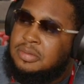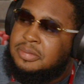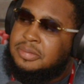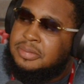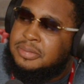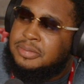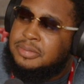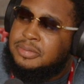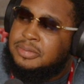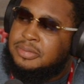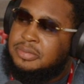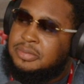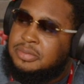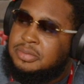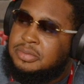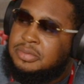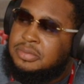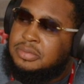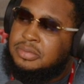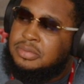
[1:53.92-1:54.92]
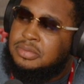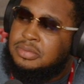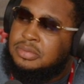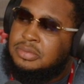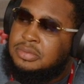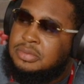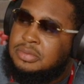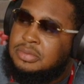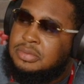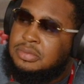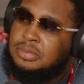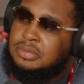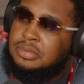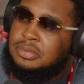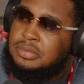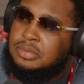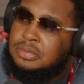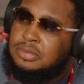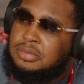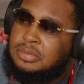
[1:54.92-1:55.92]

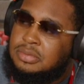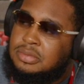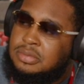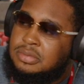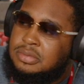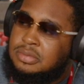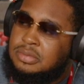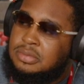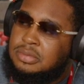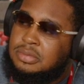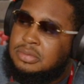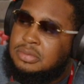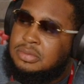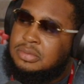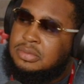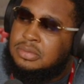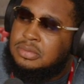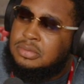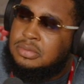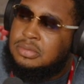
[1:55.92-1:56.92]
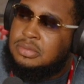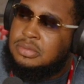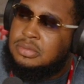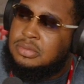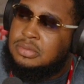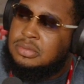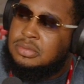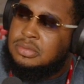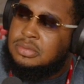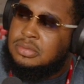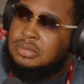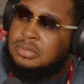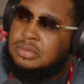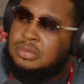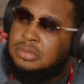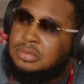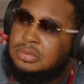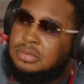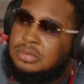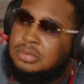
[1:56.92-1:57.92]

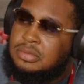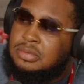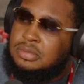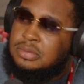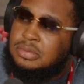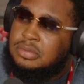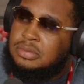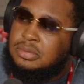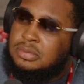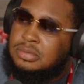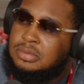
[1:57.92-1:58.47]
(not speaking)